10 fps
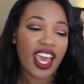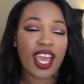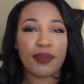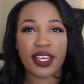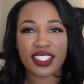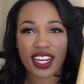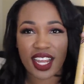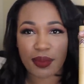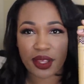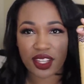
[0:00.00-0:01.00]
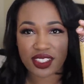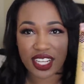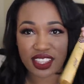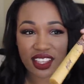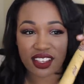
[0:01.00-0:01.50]
I picked it up. It looks
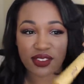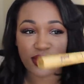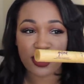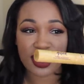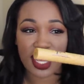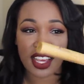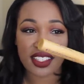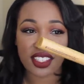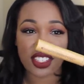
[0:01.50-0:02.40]
like this. Full size.